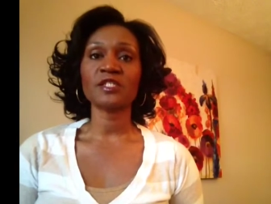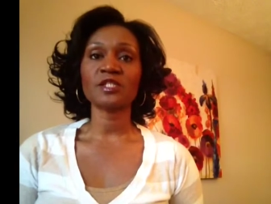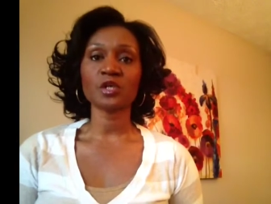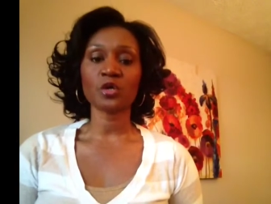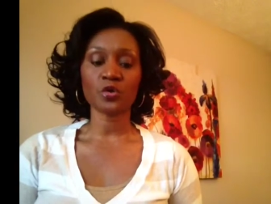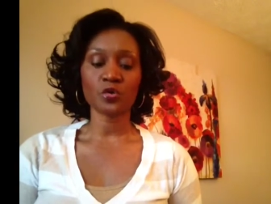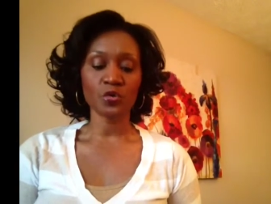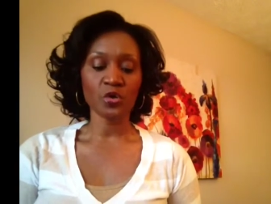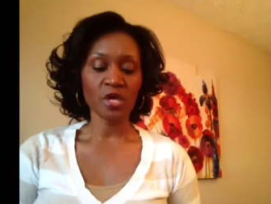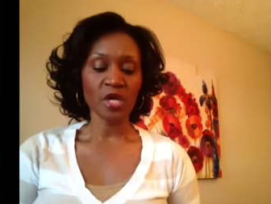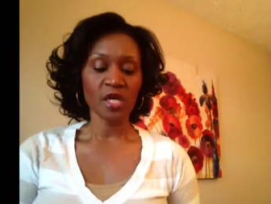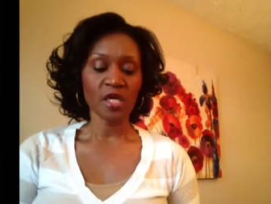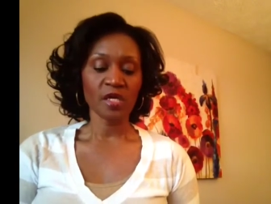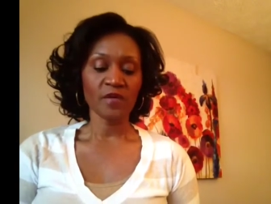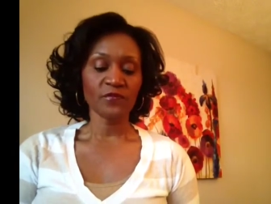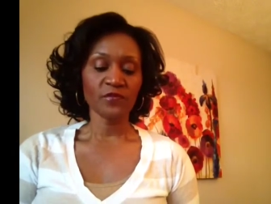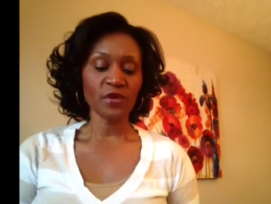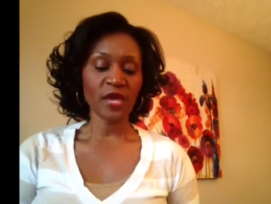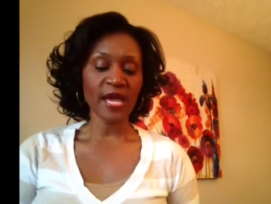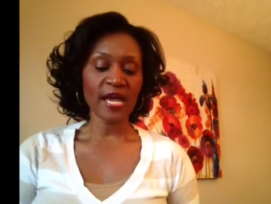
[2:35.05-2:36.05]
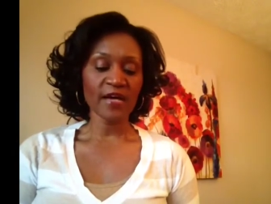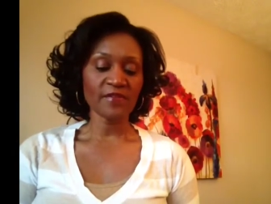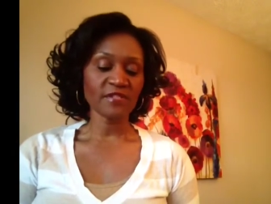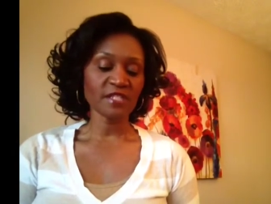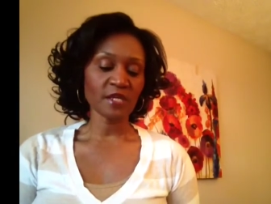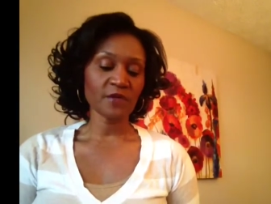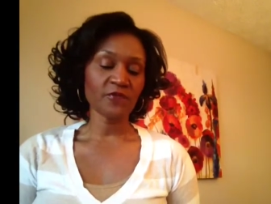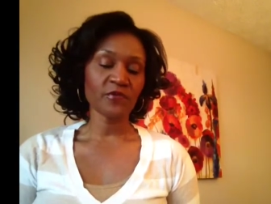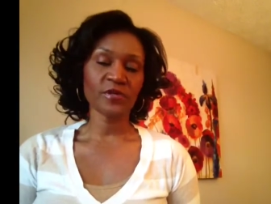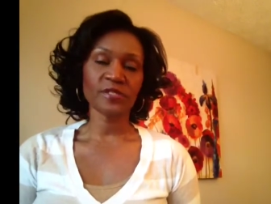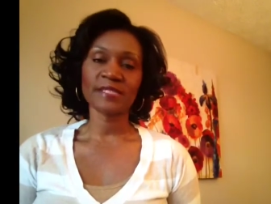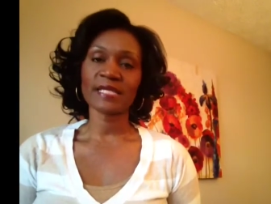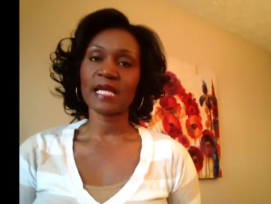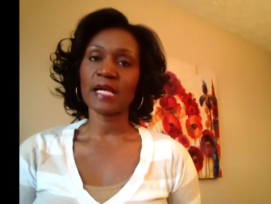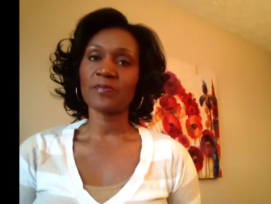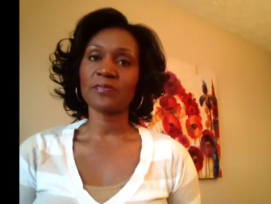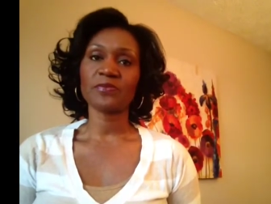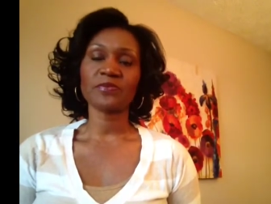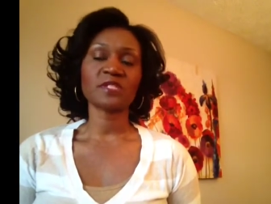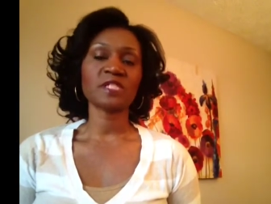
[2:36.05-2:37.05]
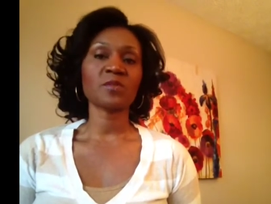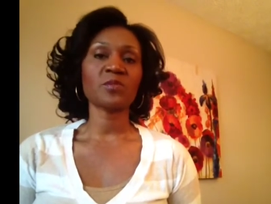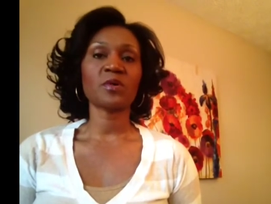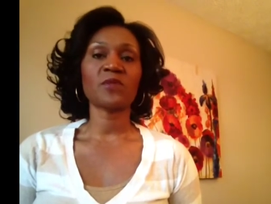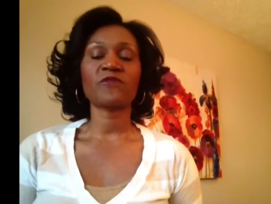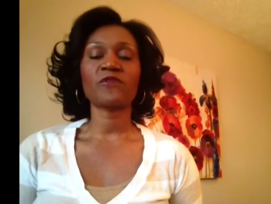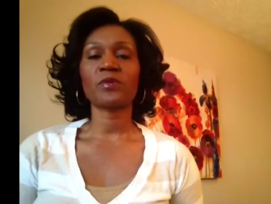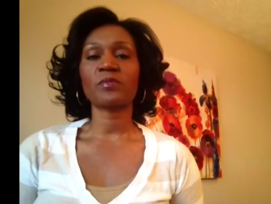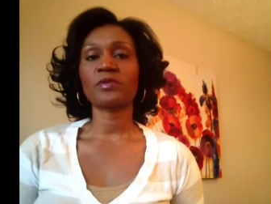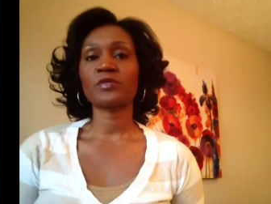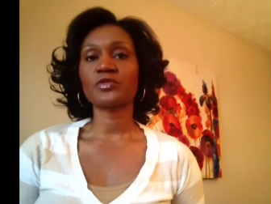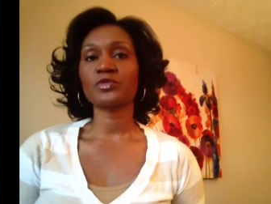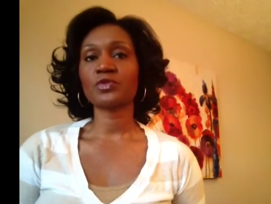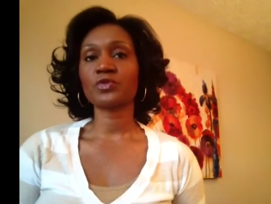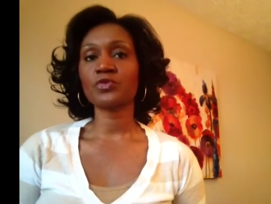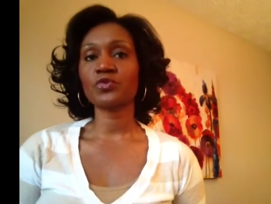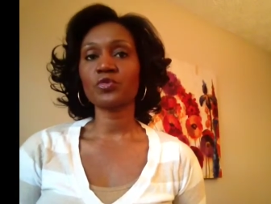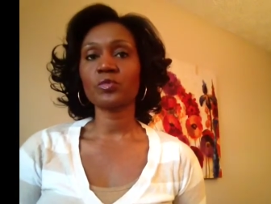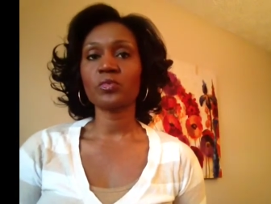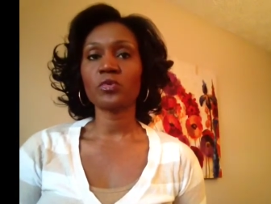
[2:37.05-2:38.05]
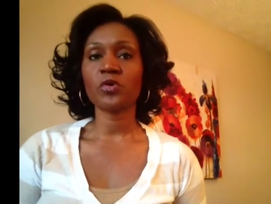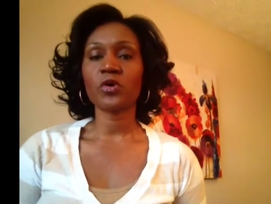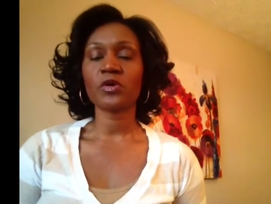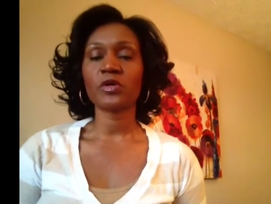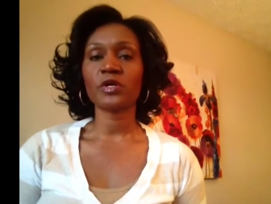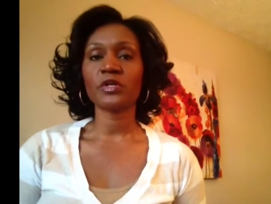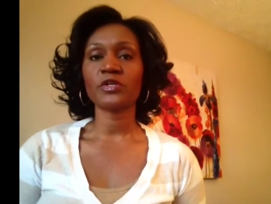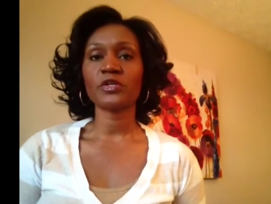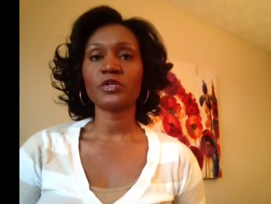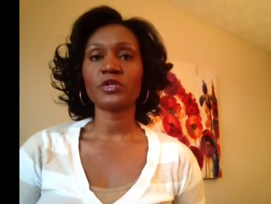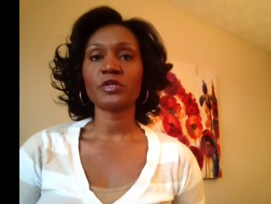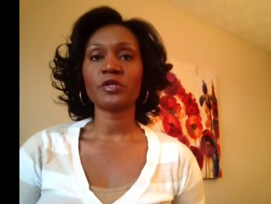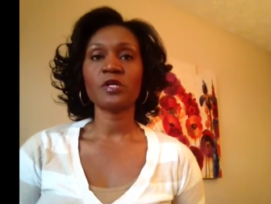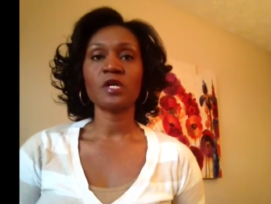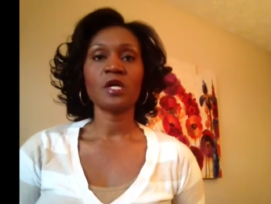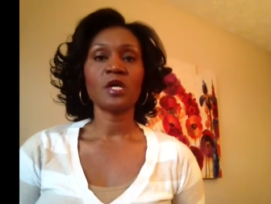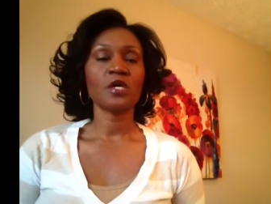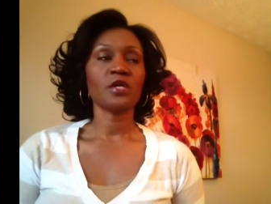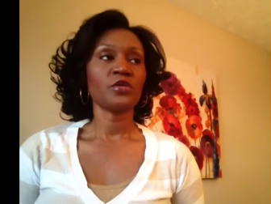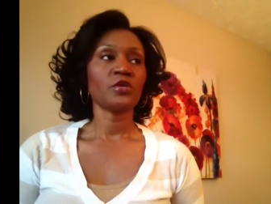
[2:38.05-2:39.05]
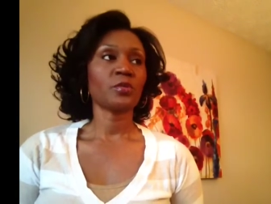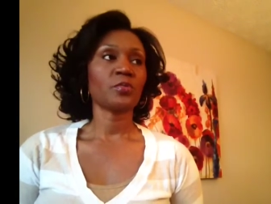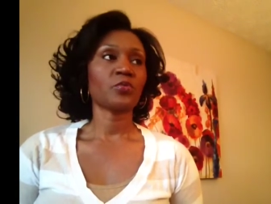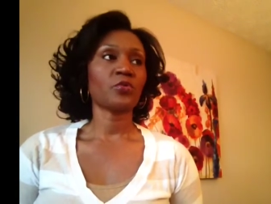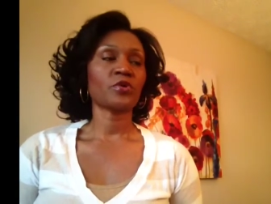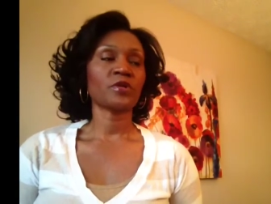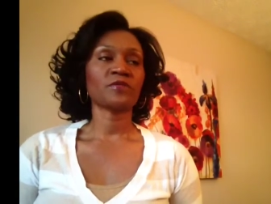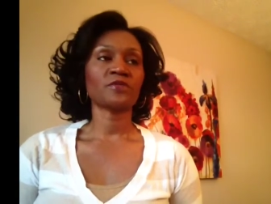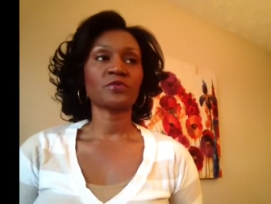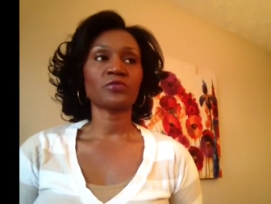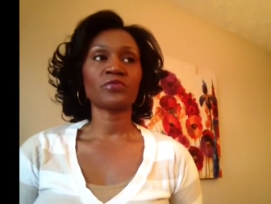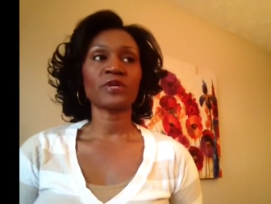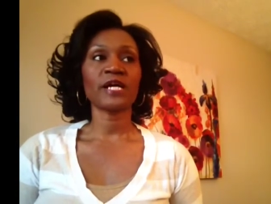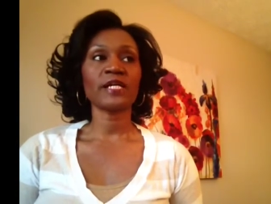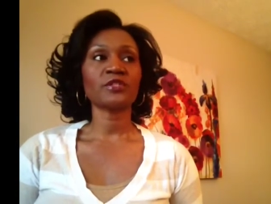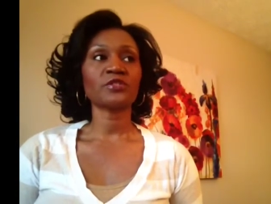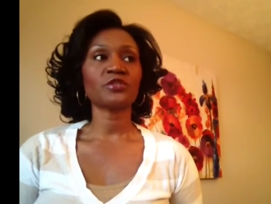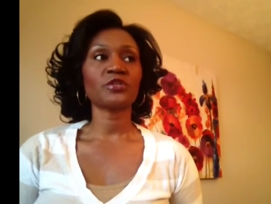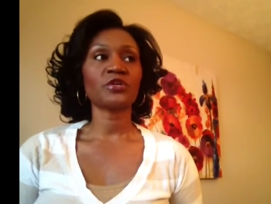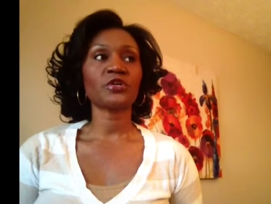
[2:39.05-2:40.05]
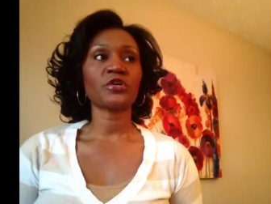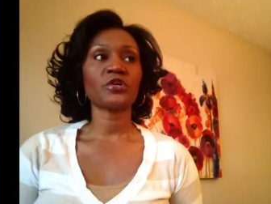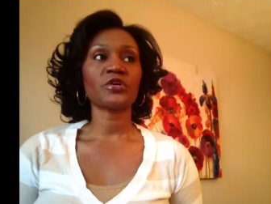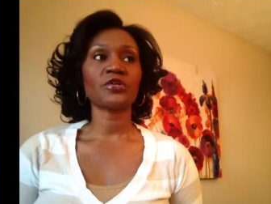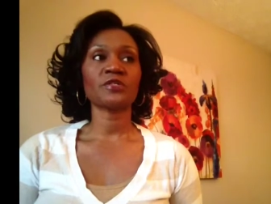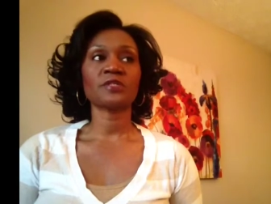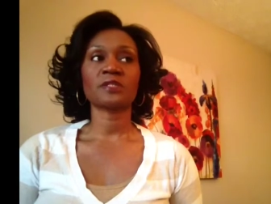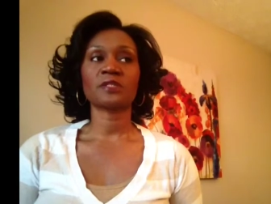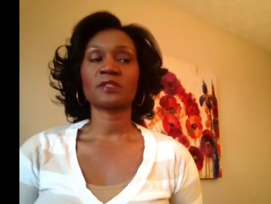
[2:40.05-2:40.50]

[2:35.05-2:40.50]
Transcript: So if you have, say for example, someone from the school board on your board of directors,